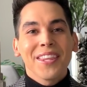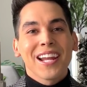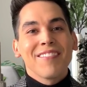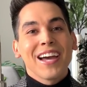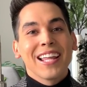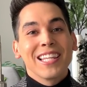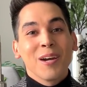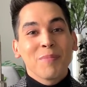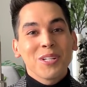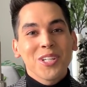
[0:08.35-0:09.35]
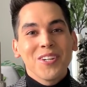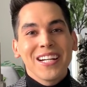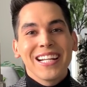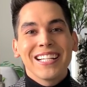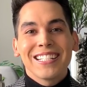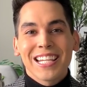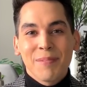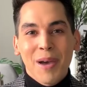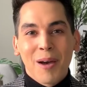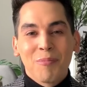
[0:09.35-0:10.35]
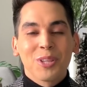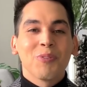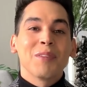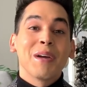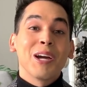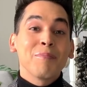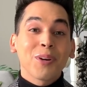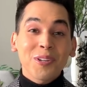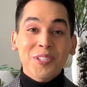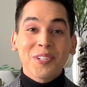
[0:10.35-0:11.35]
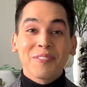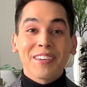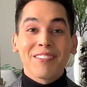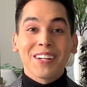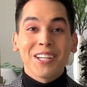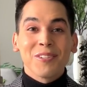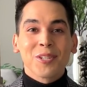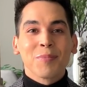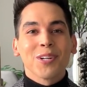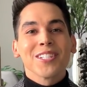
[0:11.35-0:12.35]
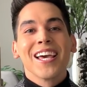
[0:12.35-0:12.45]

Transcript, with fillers: that I've had the opportunity to team up with one of my own personal favorite YouTubers,